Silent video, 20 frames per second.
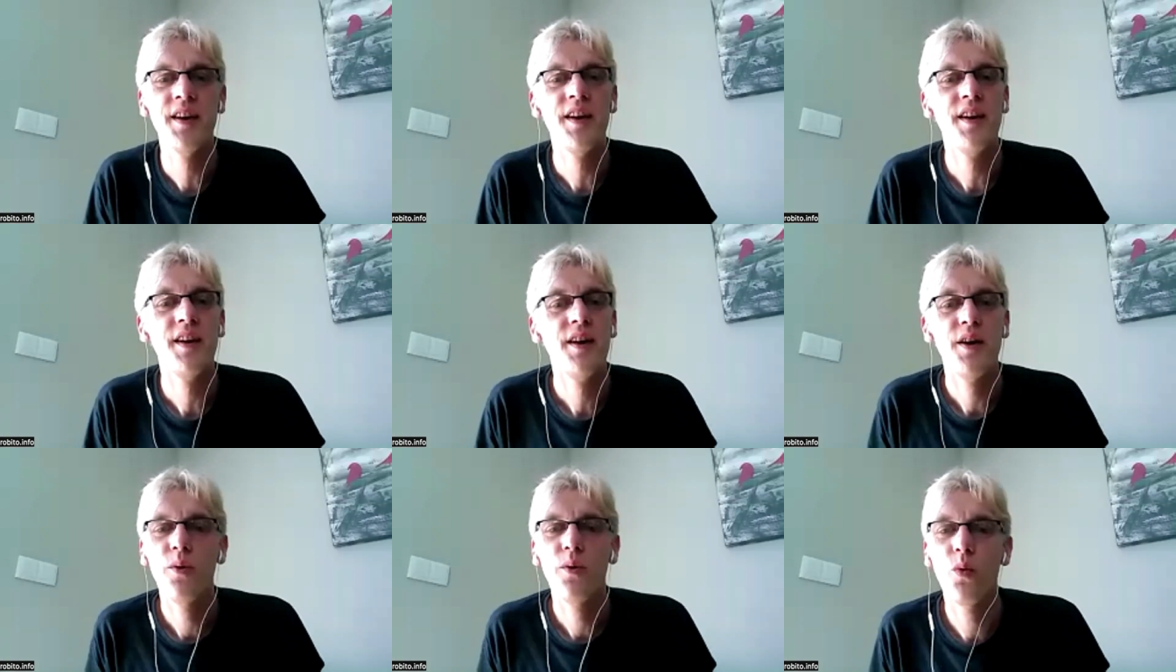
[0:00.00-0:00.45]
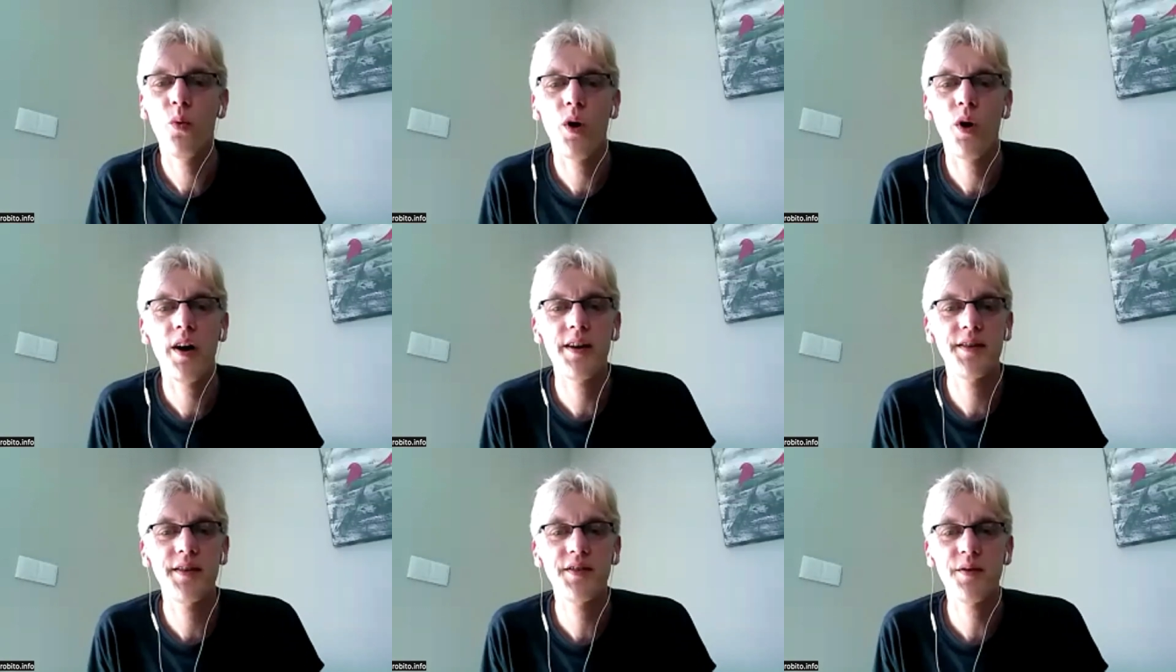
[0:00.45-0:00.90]
Why
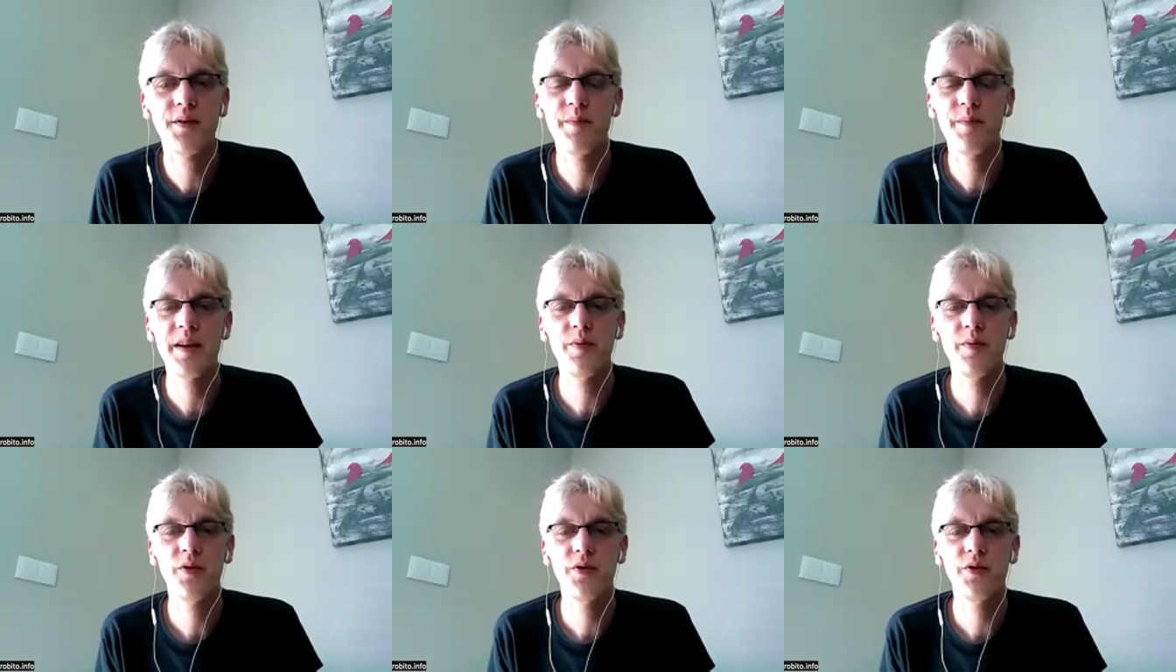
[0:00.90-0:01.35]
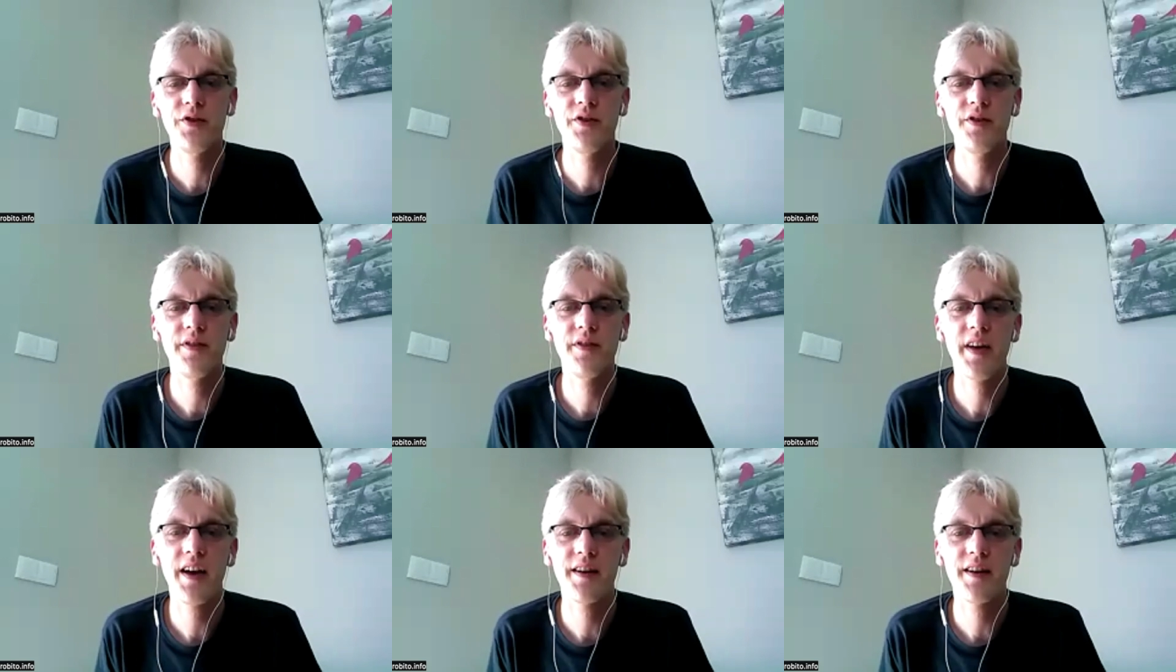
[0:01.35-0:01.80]
some people do
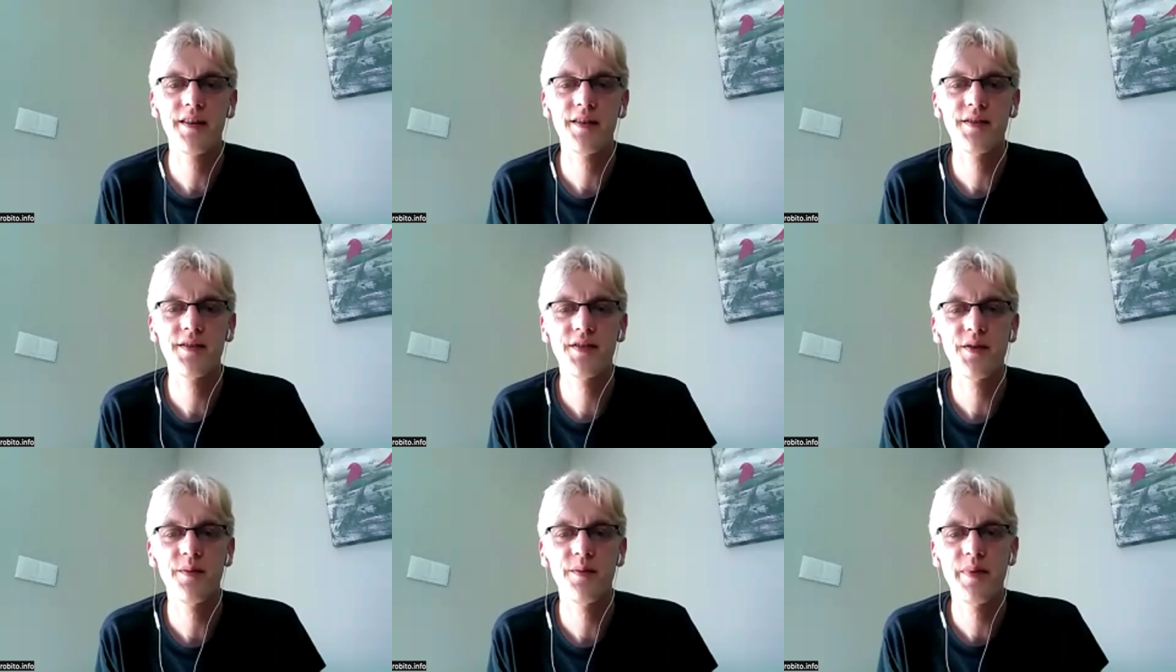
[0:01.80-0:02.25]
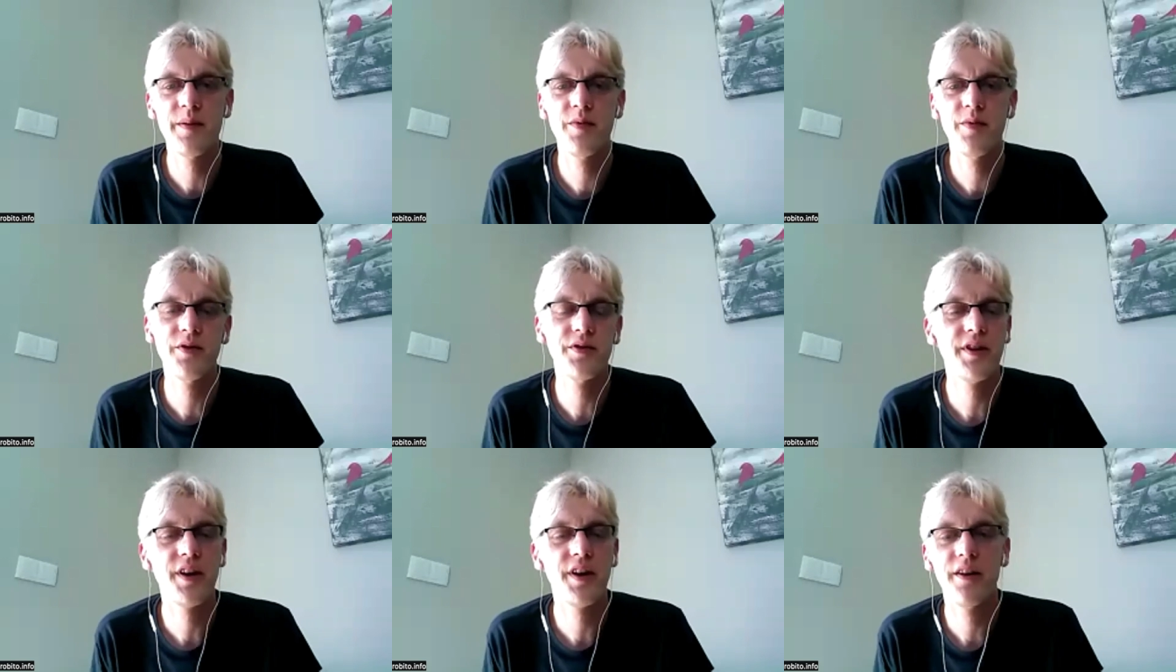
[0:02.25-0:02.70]
that and some people
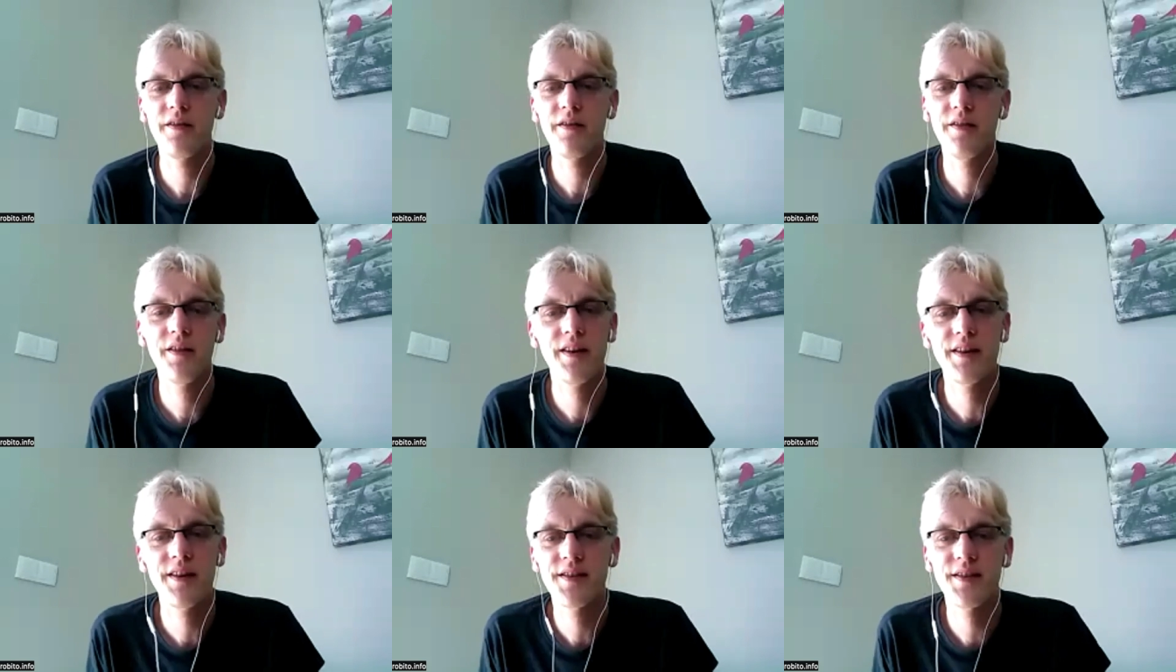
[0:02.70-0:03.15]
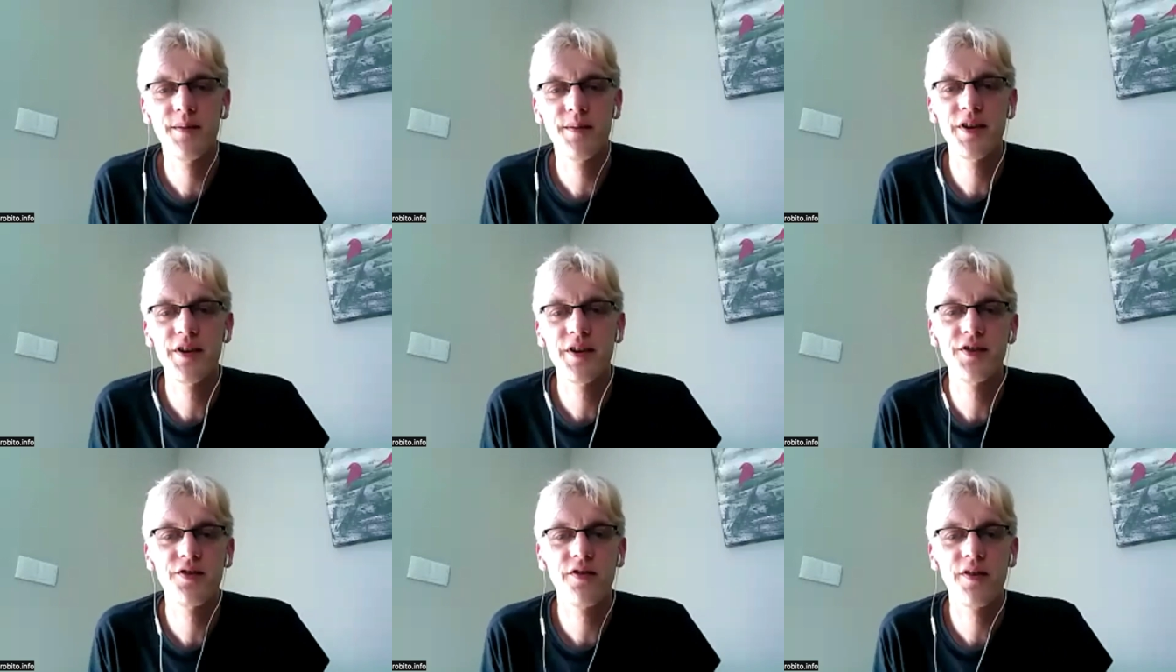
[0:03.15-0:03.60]
don't, it's a
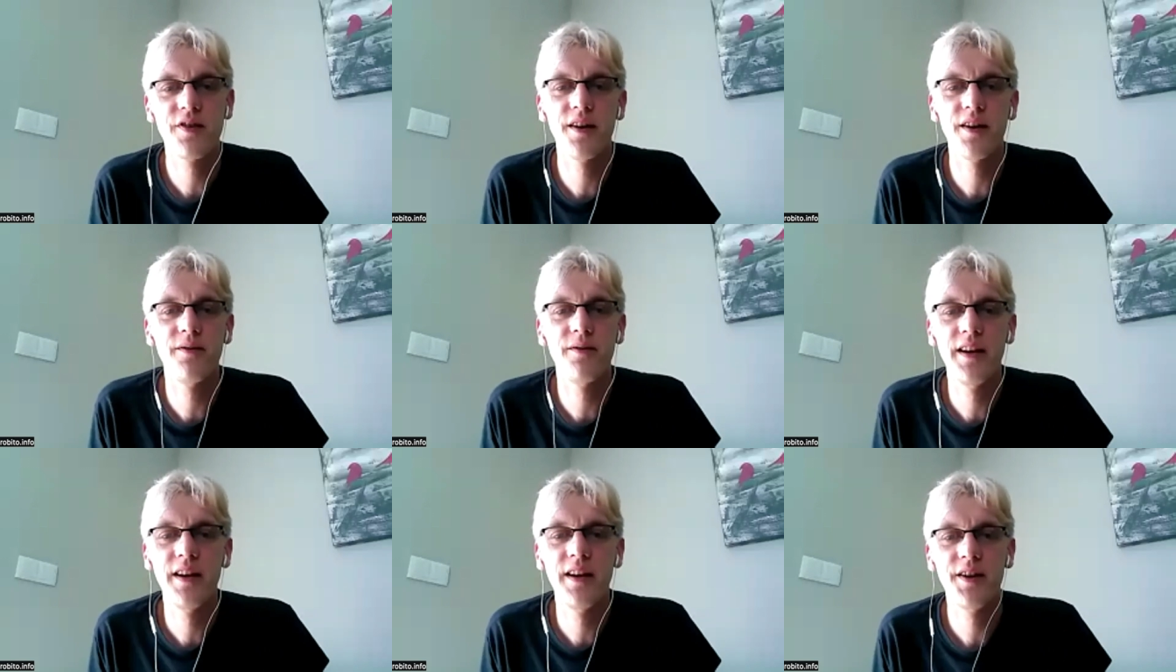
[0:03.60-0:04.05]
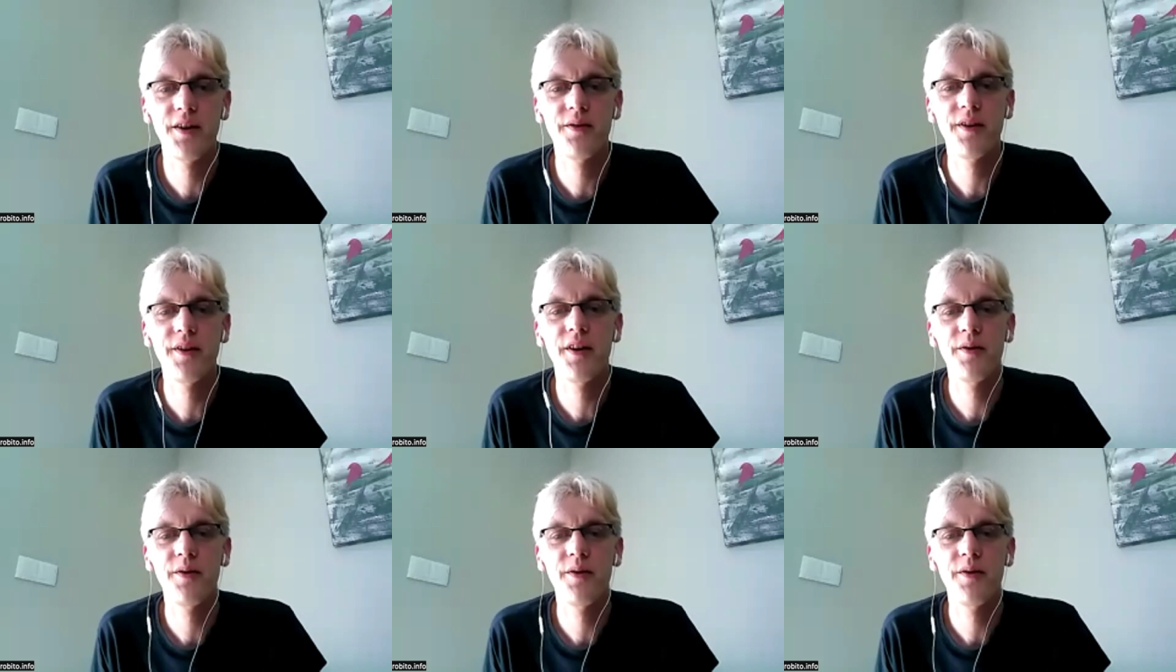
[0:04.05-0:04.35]
mystery. I really don't know.